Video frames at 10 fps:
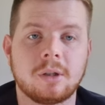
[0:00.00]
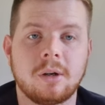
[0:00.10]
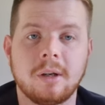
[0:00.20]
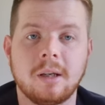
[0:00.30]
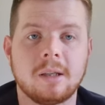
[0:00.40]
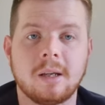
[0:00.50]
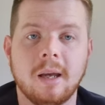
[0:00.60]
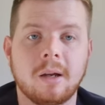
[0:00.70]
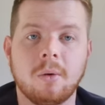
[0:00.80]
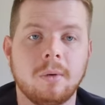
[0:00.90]
journeys
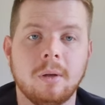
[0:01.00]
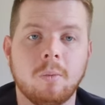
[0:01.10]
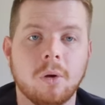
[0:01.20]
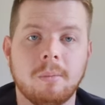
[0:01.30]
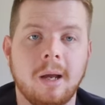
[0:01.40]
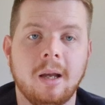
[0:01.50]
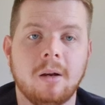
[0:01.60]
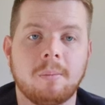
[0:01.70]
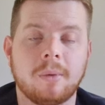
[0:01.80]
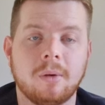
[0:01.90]
like only one mile
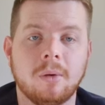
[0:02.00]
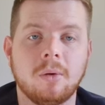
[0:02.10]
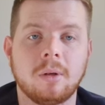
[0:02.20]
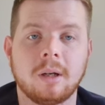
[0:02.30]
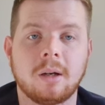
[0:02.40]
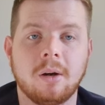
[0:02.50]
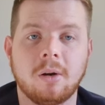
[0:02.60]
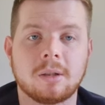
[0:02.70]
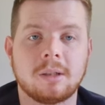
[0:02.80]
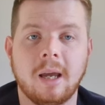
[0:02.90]
up the road can
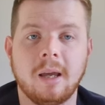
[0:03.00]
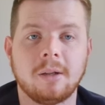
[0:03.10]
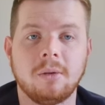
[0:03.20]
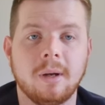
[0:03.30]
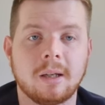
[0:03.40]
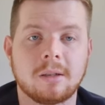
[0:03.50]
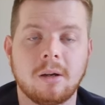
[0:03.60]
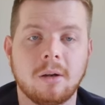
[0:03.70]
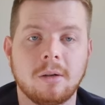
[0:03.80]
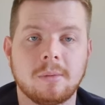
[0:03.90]
cost ten US
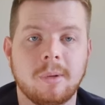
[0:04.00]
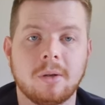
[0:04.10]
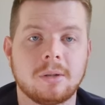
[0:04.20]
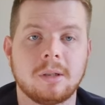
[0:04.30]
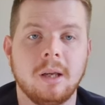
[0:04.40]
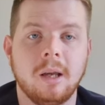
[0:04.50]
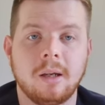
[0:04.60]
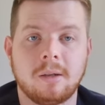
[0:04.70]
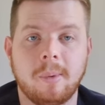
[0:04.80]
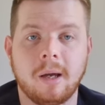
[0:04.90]
dollars plus,
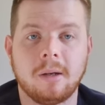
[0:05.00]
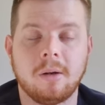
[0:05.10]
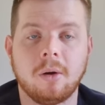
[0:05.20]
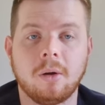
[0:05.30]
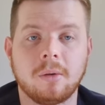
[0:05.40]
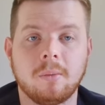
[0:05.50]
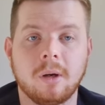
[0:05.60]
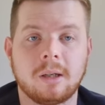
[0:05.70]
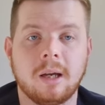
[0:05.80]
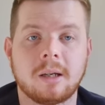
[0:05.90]
depending on
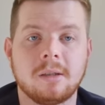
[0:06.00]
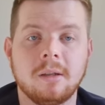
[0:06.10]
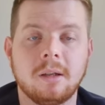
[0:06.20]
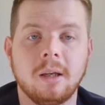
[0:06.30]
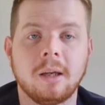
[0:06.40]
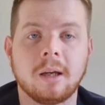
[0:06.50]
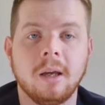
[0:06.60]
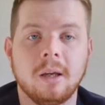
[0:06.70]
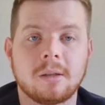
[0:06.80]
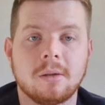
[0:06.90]
what taxi you take.
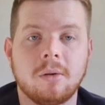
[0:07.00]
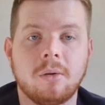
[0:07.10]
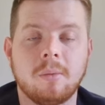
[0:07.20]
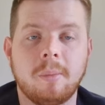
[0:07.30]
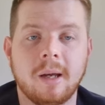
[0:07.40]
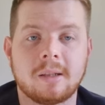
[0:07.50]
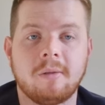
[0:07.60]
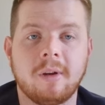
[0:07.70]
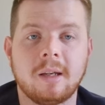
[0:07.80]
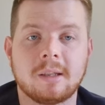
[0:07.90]
So best
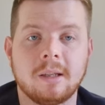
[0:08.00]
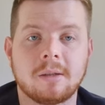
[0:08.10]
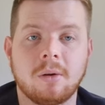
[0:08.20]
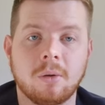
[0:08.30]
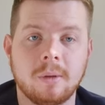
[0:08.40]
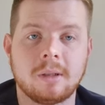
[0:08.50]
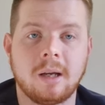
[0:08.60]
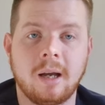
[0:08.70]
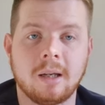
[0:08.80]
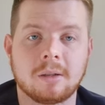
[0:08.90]
advice is always
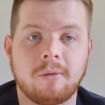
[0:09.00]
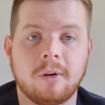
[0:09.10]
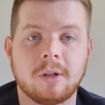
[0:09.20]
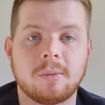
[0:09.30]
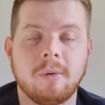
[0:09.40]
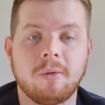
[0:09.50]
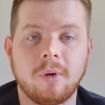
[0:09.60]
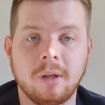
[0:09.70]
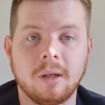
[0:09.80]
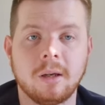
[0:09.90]
to ask first before
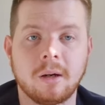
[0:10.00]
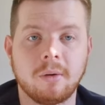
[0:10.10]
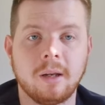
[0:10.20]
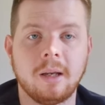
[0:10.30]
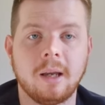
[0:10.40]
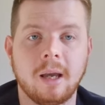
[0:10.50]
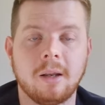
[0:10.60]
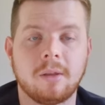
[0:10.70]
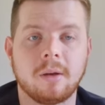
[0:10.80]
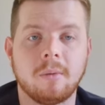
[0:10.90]
you agree
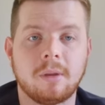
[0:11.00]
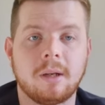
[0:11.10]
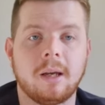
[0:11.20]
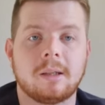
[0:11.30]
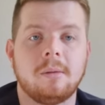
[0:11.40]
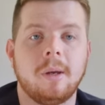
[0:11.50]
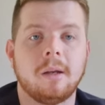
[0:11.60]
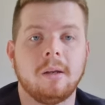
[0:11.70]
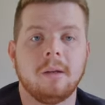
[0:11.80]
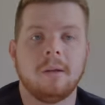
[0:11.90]
anything with the taxi man.